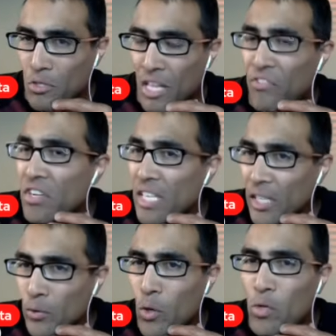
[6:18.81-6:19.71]
that the
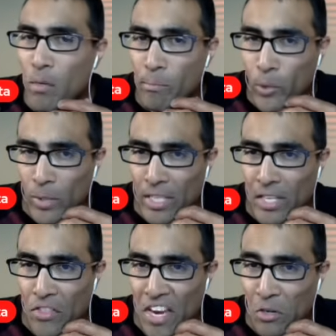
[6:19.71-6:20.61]
Negro
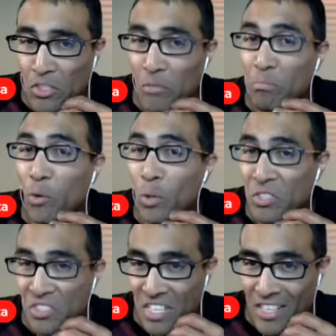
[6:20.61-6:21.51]
community there
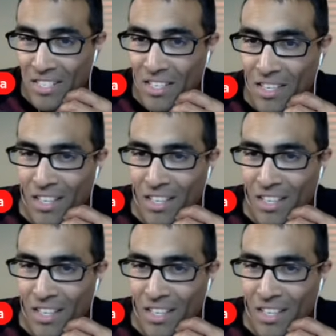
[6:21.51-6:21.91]
supports it.